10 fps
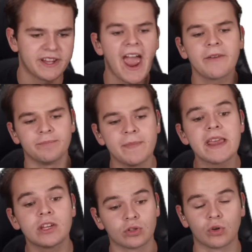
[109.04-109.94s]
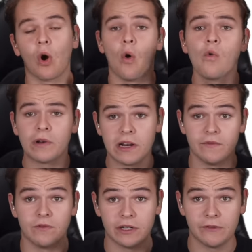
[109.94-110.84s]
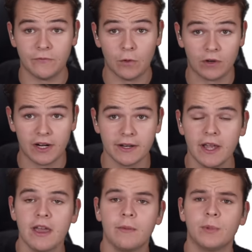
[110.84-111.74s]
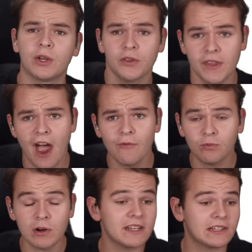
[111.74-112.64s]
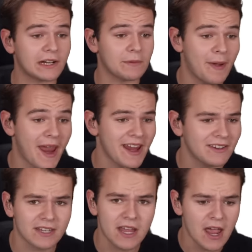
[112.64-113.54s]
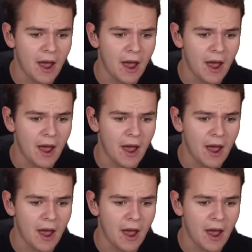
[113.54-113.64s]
you can't make your own livery for it because they haven't released like a paint